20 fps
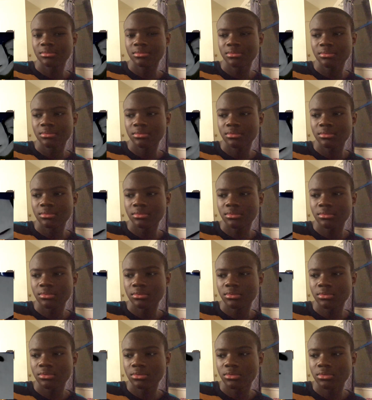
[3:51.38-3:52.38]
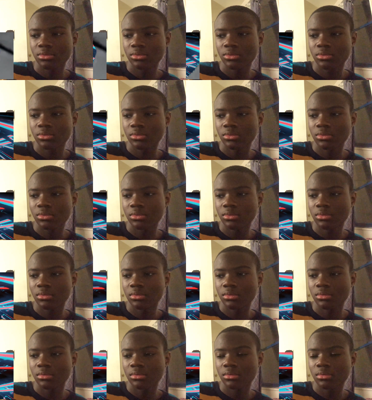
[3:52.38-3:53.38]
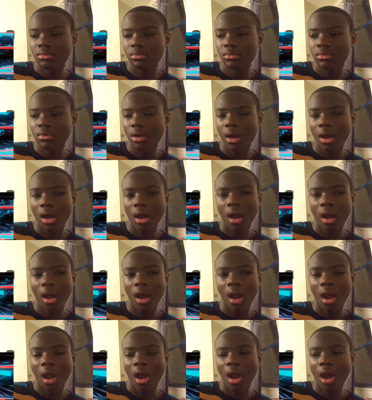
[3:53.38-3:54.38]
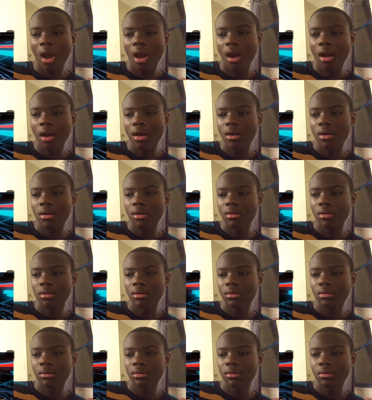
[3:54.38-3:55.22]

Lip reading: No one is speaking in this clip.